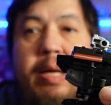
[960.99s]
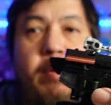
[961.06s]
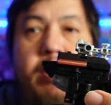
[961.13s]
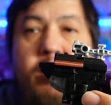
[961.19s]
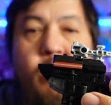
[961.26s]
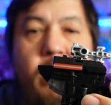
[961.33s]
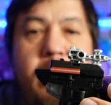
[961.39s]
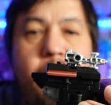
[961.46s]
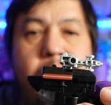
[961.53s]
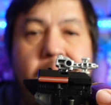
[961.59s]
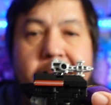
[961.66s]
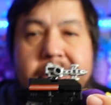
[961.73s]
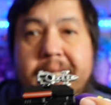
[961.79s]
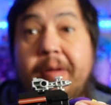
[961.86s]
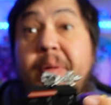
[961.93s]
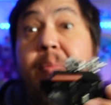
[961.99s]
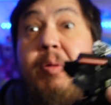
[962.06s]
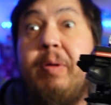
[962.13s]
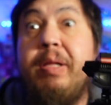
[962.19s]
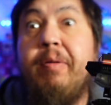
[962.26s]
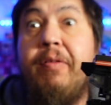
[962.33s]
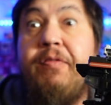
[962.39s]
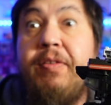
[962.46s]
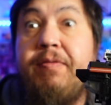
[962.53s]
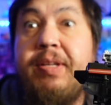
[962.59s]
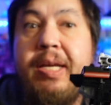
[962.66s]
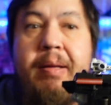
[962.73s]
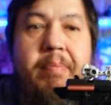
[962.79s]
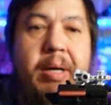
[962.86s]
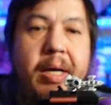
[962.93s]
they were twenty bucks. I remember when they were
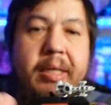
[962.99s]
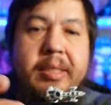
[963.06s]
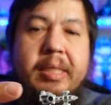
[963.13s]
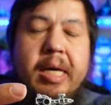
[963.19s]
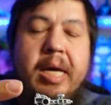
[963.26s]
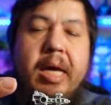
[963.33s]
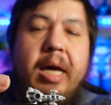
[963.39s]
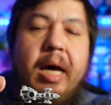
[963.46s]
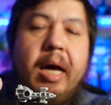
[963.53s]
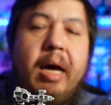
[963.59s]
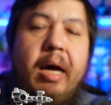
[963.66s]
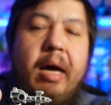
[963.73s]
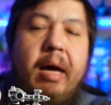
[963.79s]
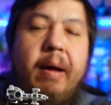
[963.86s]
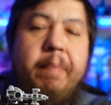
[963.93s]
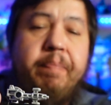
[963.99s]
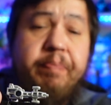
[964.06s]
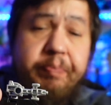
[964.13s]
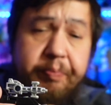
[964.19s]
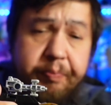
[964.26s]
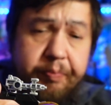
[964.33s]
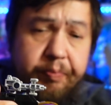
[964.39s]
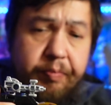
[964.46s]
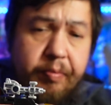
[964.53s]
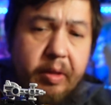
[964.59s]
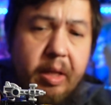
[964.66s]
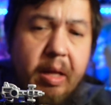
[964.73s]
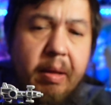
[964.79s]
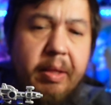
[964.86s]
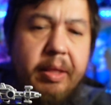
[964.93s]
fifteen bucks. Um,
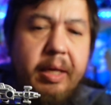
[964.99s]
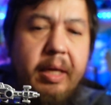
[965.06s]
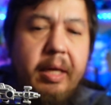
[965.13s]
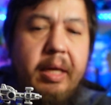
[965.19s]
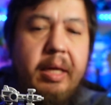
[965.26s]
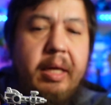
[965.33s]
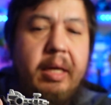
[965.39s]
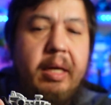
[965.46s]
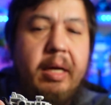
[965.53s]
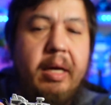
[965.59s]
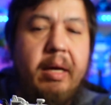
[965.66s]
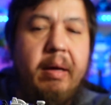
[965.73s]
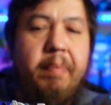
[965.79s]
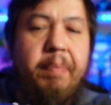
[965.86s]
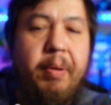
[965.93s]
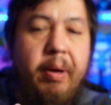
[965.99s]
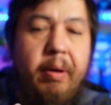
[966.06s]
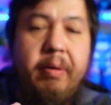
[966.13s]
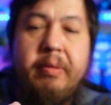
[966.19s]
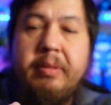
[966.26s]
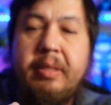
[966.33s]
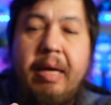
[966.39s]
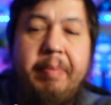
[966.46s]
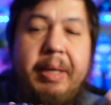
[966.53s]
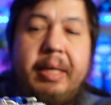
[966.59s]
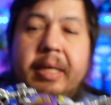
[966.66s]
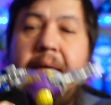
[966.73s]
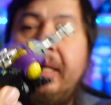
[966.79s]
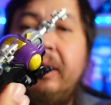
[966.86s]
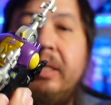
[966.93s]
the uh, pros, I
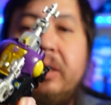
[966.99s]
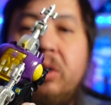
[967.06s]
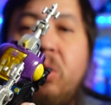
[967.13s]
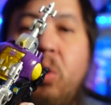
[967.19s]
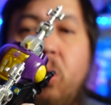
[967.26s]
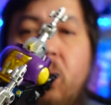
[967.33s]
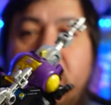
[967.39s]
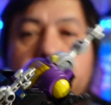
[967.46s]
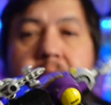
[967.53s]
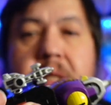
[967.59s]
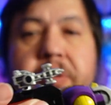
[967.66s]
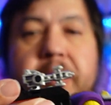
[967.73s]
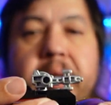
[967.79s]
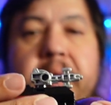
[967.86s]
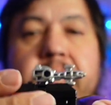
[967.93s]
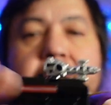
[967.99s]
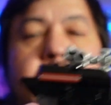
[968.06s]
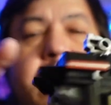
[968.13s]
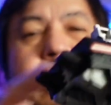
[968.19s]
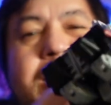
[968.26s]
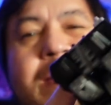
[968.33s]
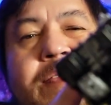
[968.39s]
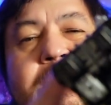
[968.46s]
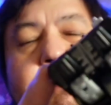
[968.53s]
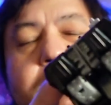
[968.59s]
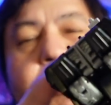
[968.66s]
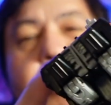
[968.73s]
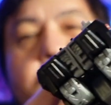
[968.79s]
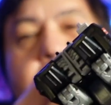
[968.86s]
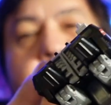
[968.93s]
mean, it looks cool. It looks really good. He does have some
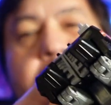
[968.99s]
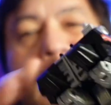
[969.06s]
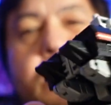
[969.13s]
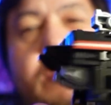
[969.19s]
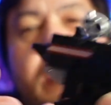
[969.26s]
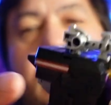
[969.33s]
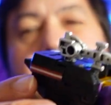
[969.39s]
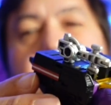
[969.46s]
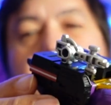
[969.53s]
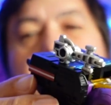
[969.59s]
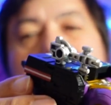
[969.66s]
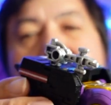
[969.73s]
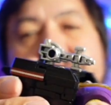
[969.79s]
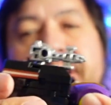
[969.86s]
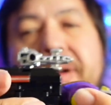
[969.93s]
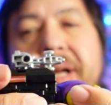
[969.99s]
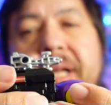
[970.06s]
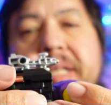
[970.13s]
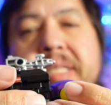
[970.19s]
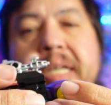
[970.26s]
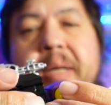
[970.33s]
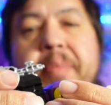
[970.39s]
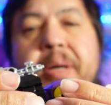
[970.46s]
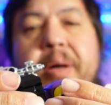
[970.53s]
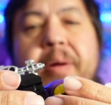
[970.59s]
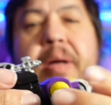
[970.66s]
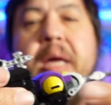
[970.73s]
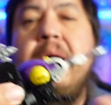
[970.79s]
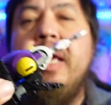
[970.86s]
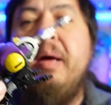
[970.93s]
junk on his trunk right here in insect
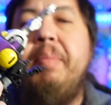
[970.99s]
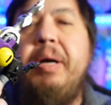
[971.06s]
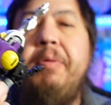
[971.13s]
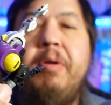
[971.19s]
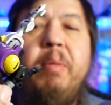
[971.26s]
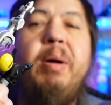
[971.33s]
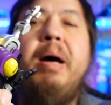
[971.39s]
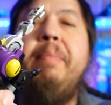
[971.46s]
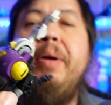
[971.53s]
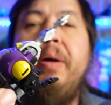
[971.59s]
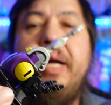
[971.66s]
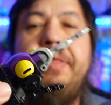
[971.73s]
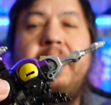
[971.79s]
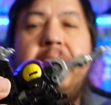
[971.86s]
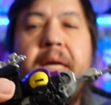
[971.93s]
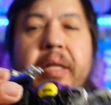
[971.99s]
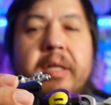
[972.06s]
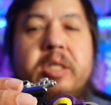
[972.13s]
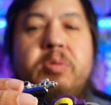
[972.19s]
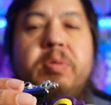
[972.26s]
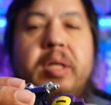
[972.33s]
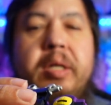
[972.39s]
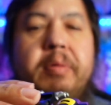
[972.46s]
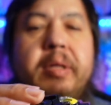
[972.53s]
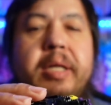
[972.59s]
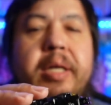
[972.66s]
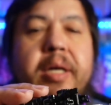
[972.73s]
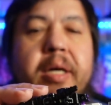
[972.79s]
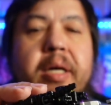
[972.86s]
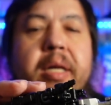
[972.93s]
mode, but in robot mode, I think he looks really,
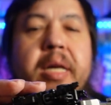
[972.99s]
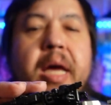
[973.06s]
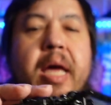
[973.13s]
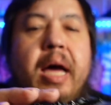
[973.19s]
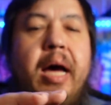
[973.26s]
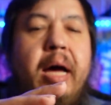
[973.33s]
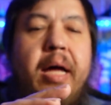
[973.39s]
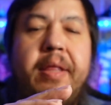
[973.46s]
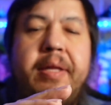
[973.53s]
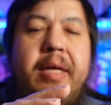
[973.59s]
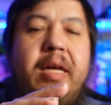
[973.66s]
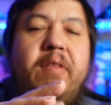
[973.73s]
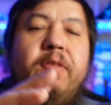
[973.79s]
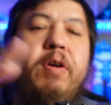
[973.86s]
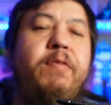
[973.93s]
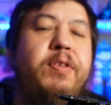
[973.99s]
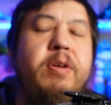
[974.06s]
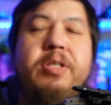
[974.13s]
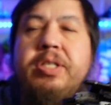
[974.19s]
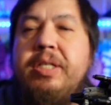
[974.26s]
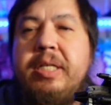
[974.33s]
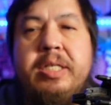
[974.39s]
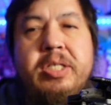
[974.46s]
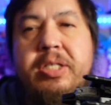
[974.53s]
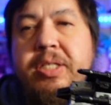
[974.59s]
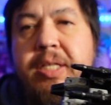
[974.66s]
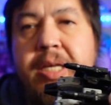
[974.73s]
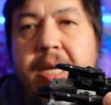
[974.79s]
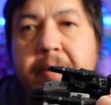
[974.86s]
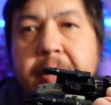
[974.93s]
really good. Uh, the Evo Fusion, it's
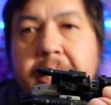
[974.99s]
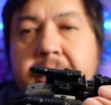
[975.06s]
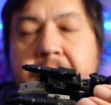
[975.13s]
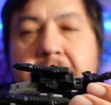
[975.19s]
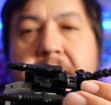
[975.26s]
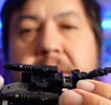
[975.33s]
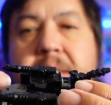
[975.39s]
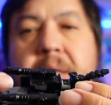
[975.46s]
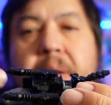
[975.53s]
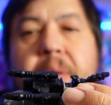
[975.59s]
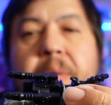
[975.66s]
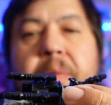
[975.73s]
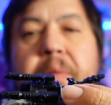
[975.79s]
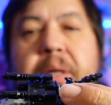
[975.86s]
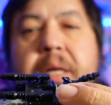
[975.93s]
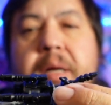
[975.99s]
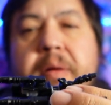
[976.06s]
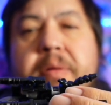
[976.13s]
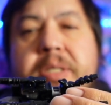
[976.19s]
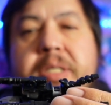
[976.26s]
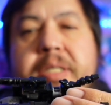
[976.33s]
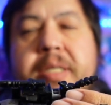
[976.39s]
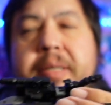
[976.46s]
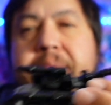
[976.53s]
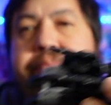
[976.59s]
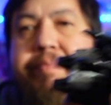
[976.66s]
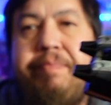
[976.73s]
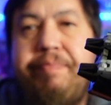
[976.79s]
just a gimmick, and so, you know, just